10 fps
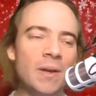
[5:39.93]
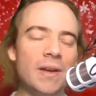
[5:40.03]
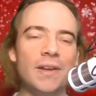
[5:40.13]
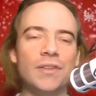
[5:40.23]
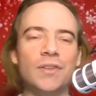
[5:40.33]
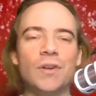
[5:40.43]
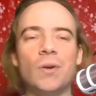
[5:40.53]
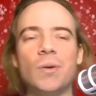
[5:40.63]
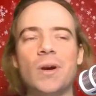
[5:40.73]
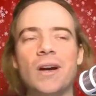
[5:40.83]
And
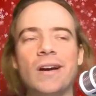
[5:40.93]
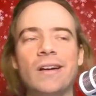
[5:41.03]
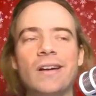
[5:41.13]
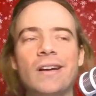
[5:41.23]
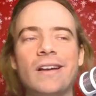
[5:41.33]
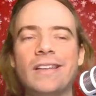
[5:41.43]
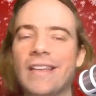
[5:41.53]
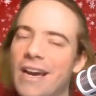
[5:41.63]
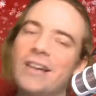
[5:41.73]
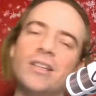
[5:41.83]
so, uh,
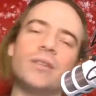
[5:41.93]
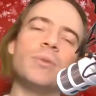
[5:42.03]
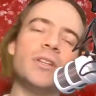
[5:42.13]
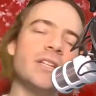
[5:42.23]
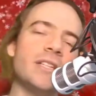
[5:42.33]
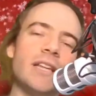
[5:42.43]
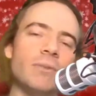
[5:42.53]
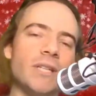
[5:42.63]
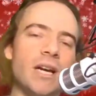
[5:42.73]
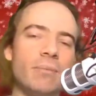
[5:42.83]
yeah, community
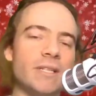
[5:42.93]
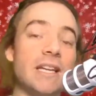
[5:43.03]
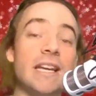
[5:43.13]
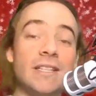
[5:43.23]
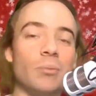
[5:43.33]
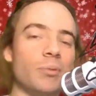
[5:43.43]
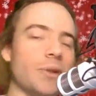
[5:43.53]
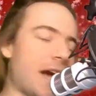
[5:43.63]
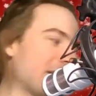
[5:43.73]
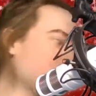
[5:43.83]
table topics is a
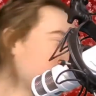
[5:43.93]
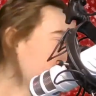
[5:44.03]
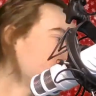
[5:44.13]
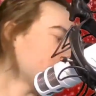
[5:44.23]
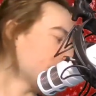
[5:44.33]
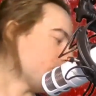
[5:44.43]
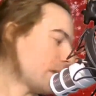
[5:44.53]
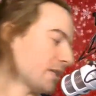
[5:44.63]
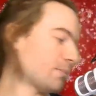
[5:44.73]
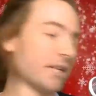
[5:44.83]
blast. Speaking of
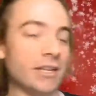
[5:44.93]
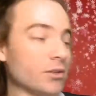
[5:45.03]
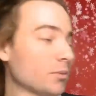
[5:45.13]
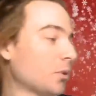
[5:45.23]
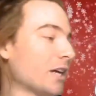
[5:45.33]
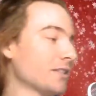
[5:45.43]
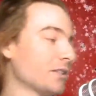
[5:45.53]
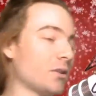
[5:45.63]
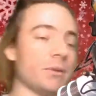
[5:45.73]
blast, my heater's blasting, so I'm gonna